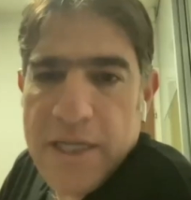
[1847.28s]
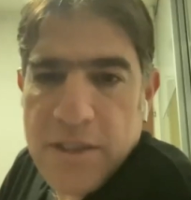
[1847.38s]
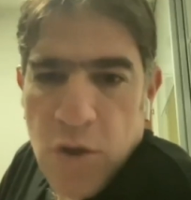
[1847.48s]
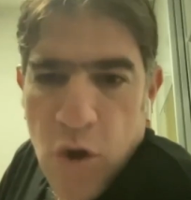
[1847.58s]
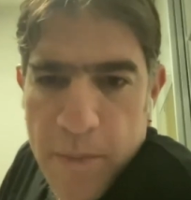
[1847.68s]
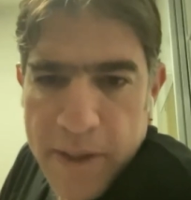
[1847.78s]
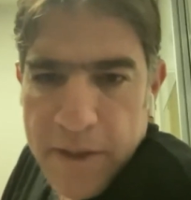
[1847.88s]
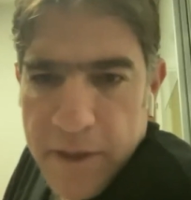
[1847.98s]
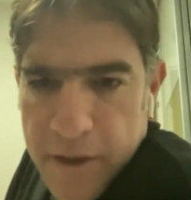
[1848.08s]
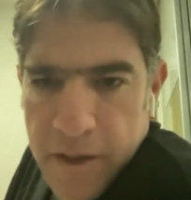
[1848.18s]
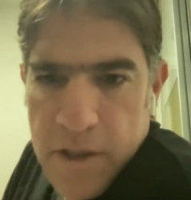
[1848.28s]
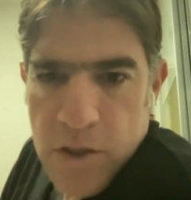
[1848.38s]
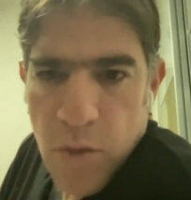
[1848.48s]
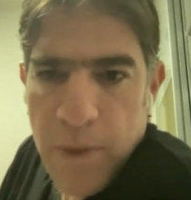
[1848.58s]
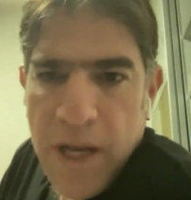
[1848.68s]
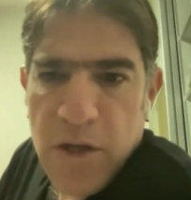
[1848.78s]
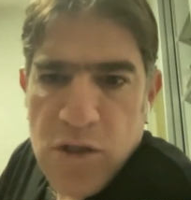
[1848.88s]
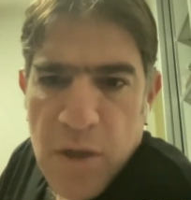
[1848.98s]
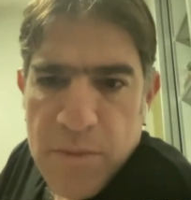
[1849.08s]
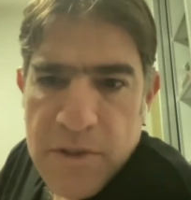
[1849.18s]
last comment here. So
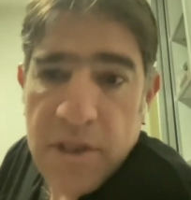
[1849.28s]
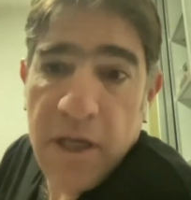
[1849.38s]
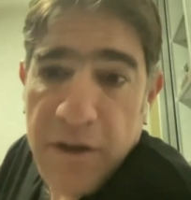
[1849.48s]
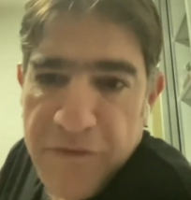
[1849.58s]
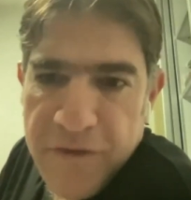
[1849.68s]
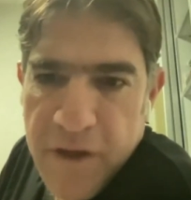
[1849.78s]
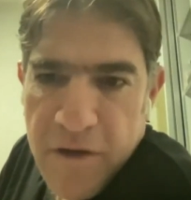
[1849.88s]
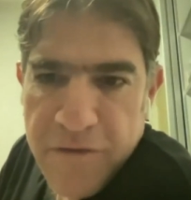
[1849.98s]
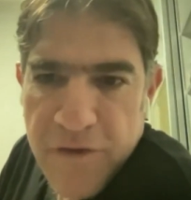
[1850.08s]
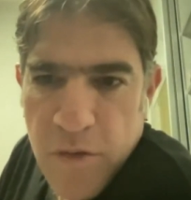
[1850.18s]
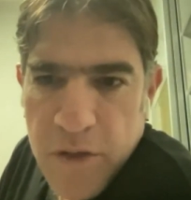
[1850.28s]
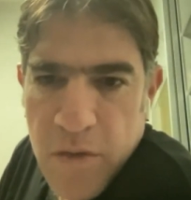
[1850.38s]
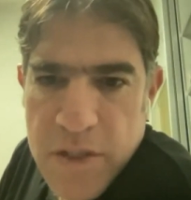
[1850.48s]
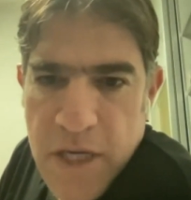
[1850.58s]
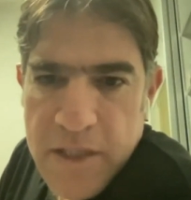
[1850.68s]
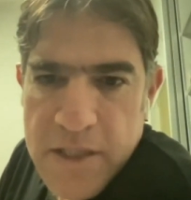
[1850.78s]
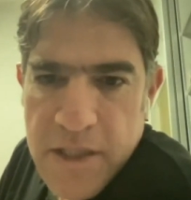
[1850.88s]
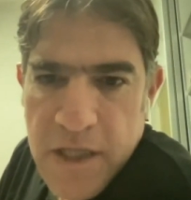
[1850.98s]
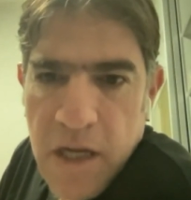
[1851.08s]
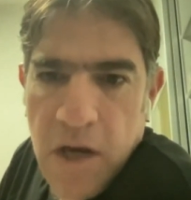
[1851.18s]
melanosomes, if they are found outside the
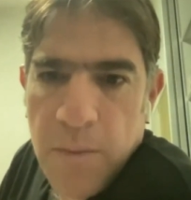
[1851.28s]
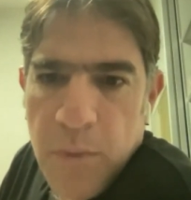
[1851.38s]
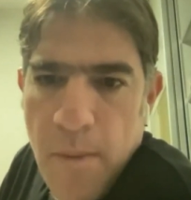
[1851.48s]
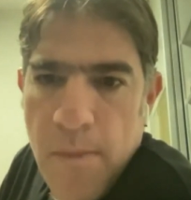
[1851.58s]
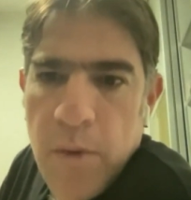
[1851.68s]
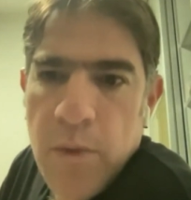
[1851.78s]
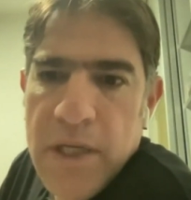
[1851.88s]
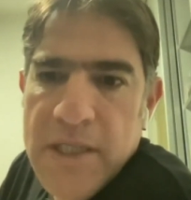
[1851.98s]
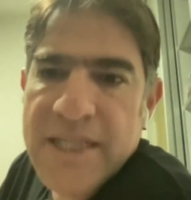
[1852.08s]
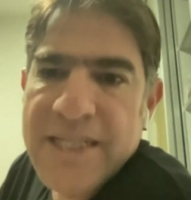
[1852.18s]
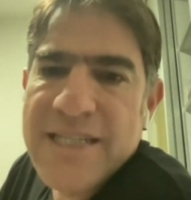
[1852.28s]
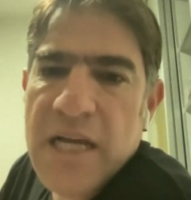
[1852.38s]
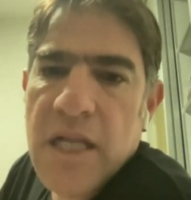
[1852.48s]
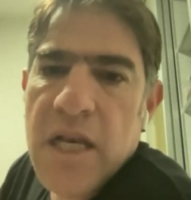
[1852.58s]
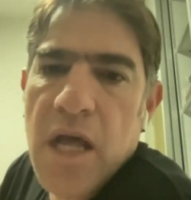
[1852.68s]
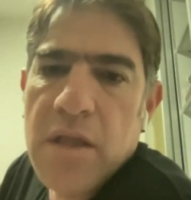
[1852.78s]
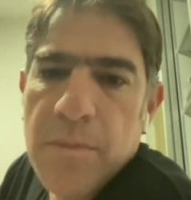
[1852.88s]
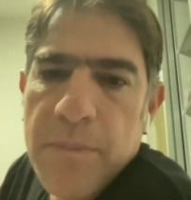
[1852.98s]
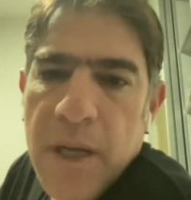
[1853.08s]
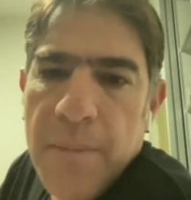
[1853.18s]
cell, are probably released inside another
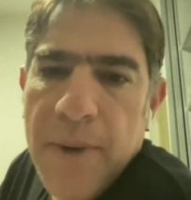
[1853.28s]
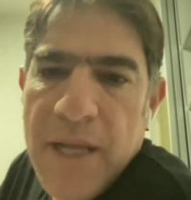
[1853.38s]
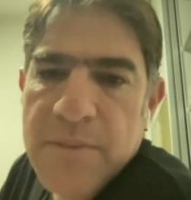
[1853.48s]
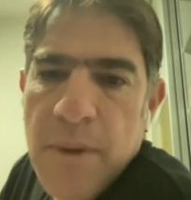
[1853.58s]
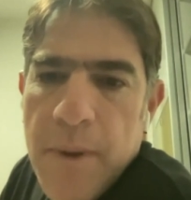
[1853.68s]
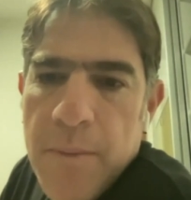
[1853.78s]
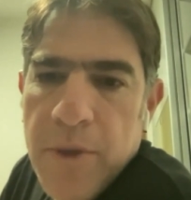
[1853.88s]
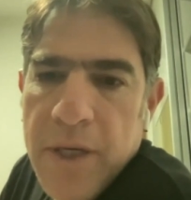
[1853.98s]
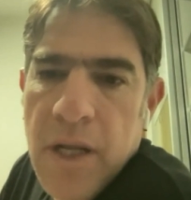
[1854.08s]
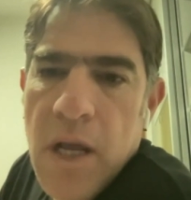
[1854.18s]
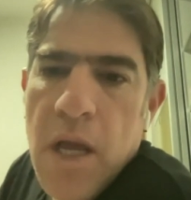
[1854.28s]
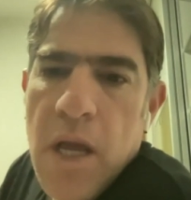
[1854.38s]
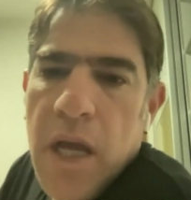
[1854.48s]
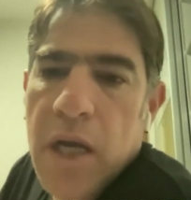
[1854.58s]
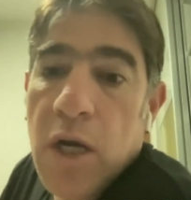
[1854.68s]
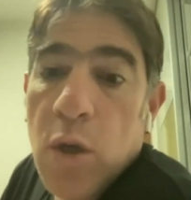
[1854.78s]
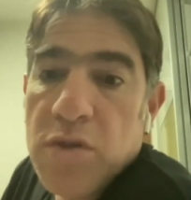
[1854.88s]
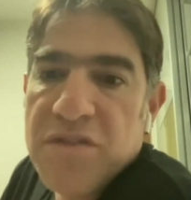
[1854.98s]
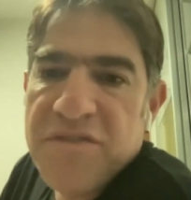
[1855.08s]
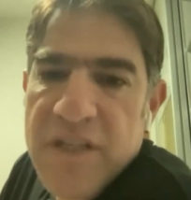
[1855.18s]
big plasma membrane
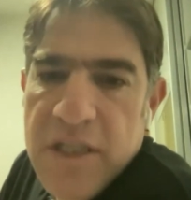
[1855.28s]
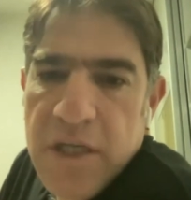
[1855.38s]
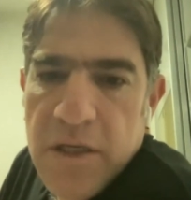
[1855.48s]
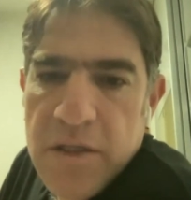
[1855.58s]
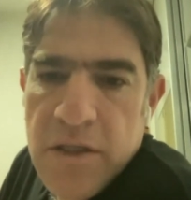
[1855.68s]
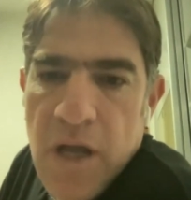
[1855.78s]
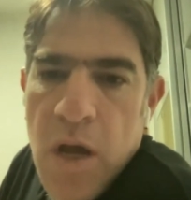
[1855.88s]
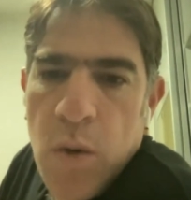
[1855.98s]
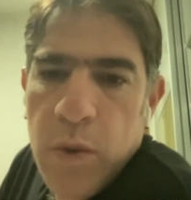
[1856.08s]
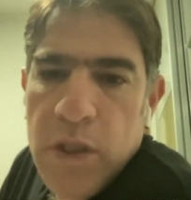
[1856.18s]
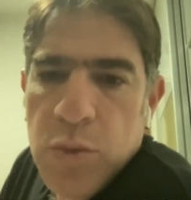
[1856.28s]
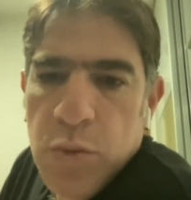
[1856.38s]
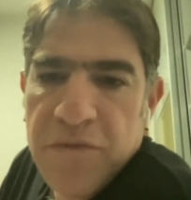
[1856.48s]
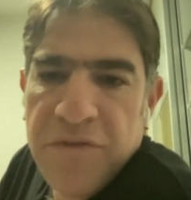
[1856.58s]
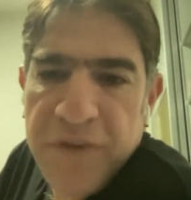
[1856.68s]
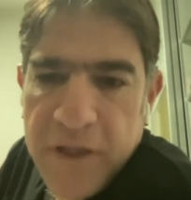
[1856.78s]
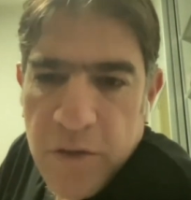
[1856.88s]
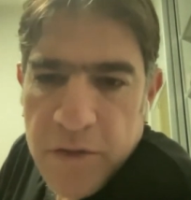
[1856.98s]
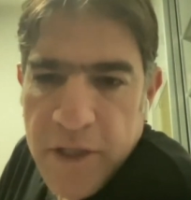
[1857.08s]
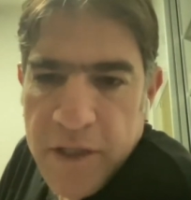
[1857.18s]
enclosed vesicles, which would fit
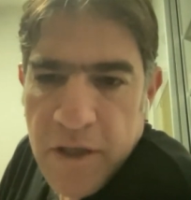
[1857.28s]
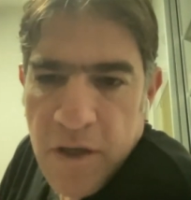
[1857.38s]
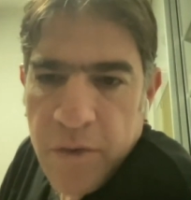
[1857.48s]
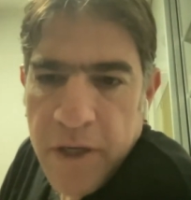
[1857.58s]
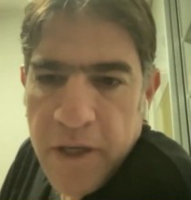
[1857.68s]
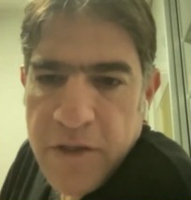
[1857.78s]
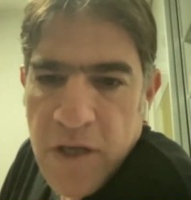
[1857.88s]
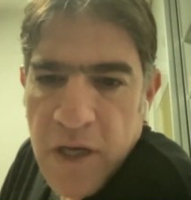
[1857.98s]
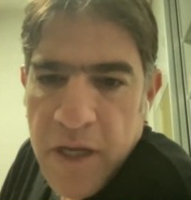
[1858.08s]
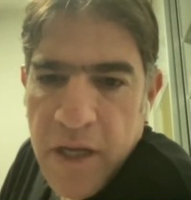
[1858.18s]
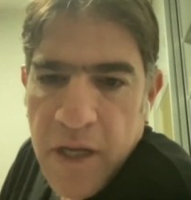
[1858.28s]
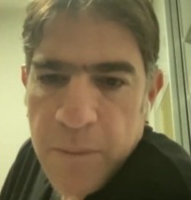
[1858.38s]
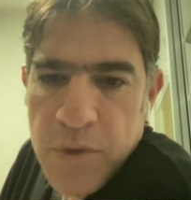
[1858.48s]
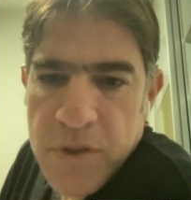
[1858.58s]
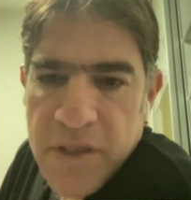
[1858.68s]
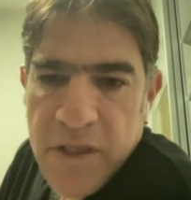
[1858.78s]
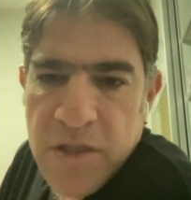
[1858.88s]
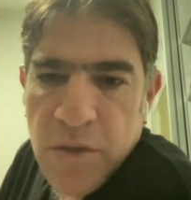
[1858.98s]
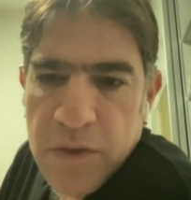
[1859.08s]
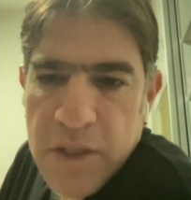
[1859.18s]
your data on HLA and
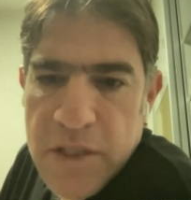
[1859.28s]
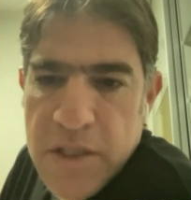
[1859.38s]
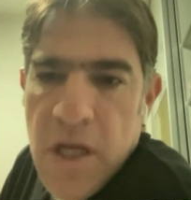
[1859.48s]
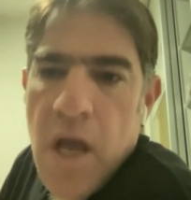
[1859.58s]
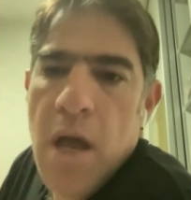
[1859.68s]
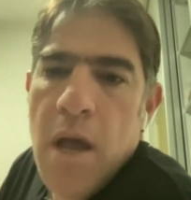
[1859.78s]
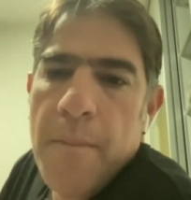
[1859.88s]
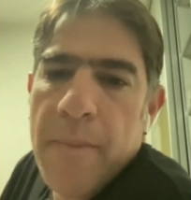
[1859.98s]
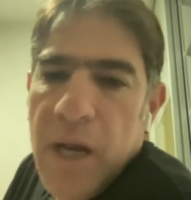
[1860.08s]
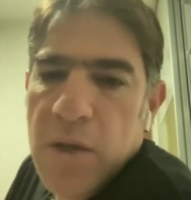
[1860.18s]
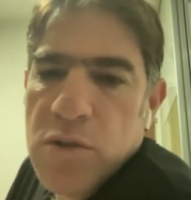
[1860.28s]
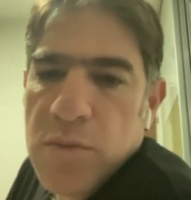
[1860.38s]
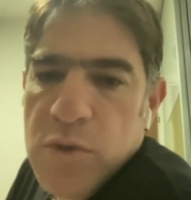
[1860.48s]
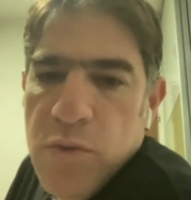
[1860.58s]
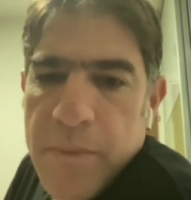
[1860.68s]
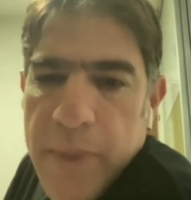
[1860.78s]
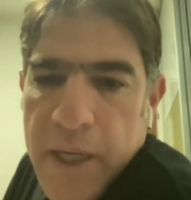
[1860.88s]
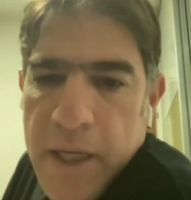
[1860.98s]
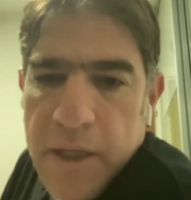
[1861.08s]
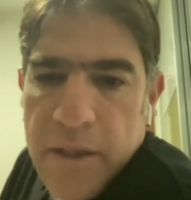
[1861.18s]
presentation on T cells. Melanosomes
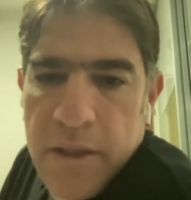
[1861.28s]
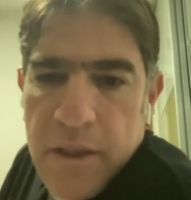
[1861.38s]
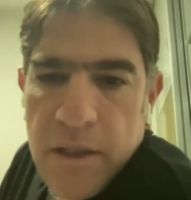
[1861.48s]
remain